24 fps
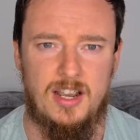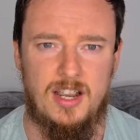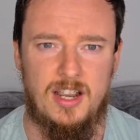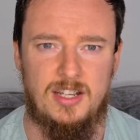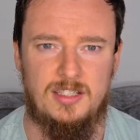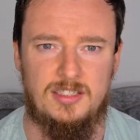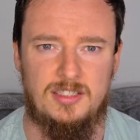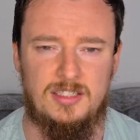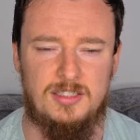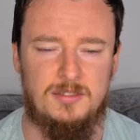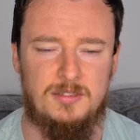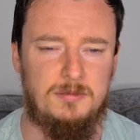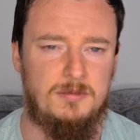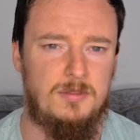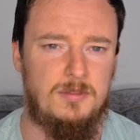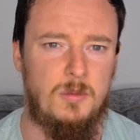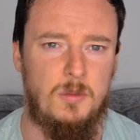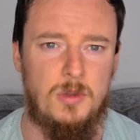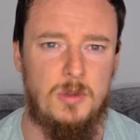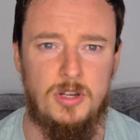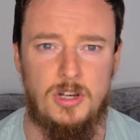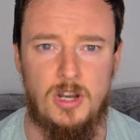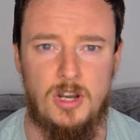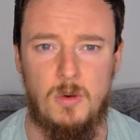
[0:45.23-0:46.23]
guys, and
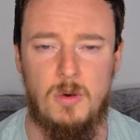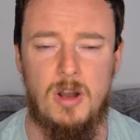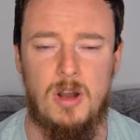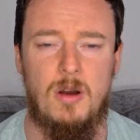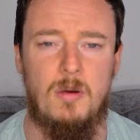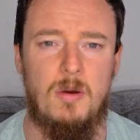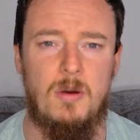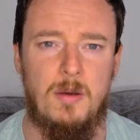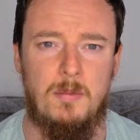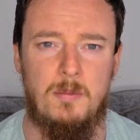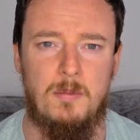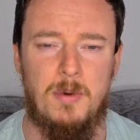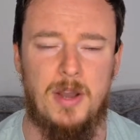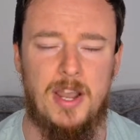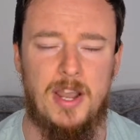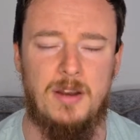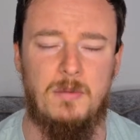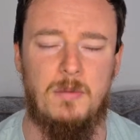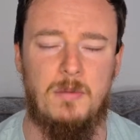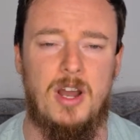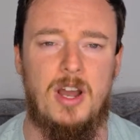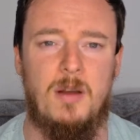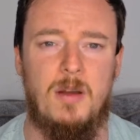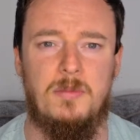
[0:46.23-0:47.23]
we know what I'm
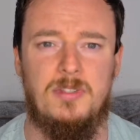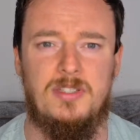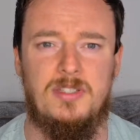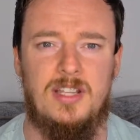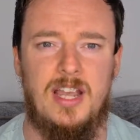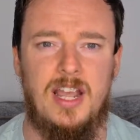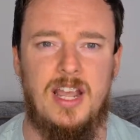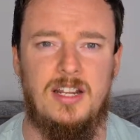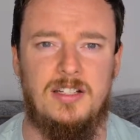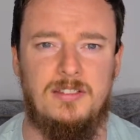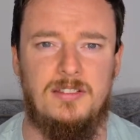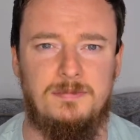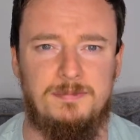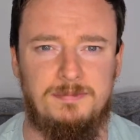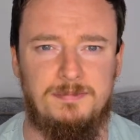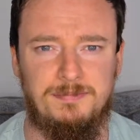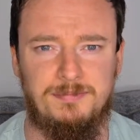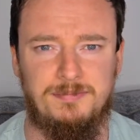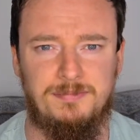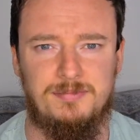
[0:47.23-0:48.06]
buying, what I'm selling.